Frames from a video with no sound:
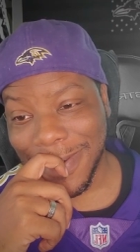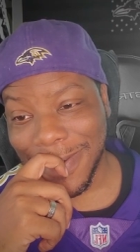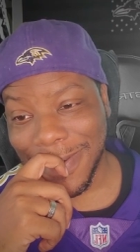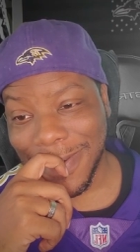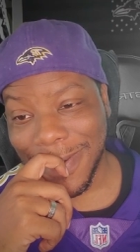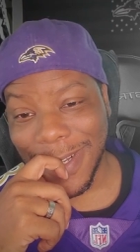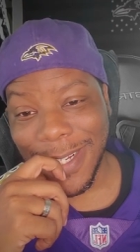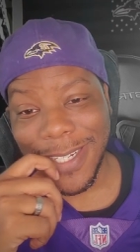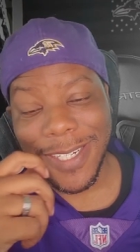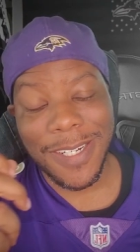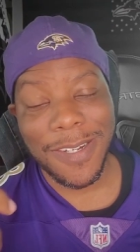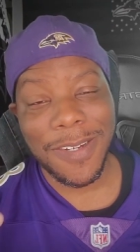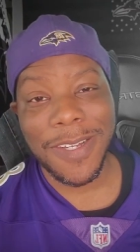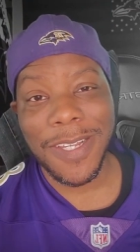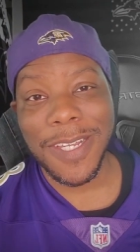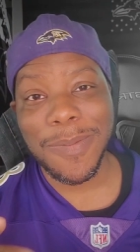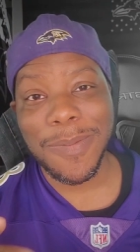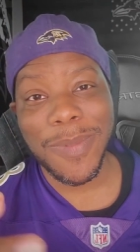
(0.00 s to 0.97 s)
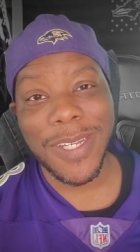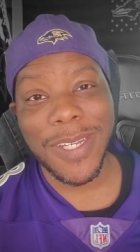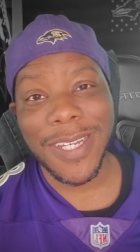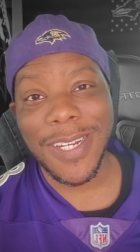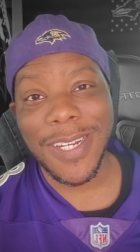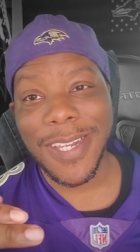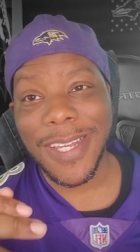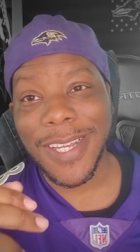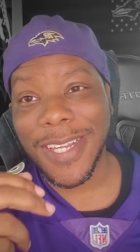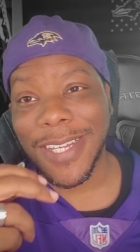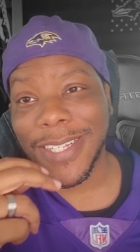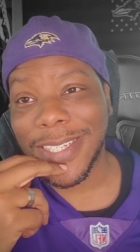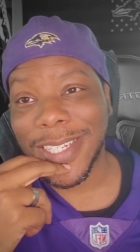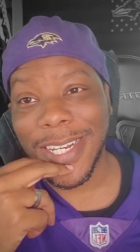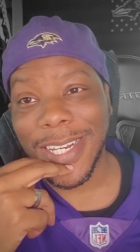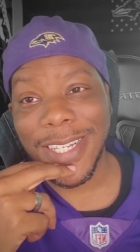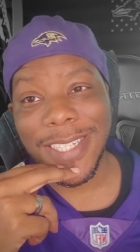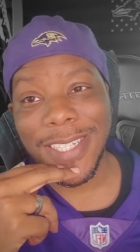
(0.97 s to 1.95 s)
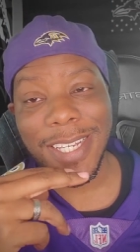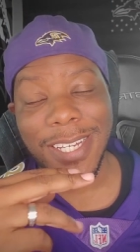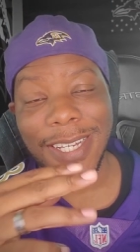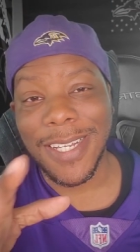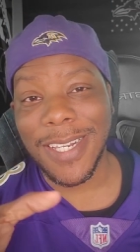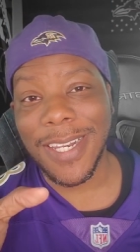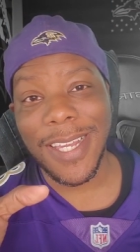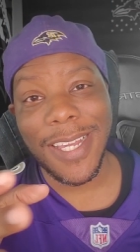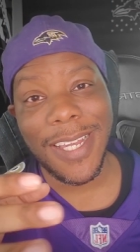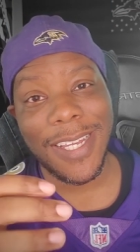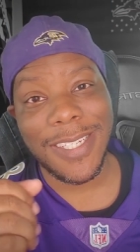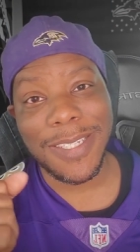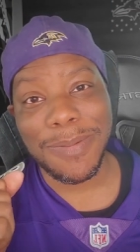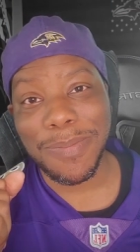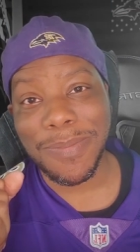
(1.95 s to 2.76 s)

they showed him and Calais, and they said Calais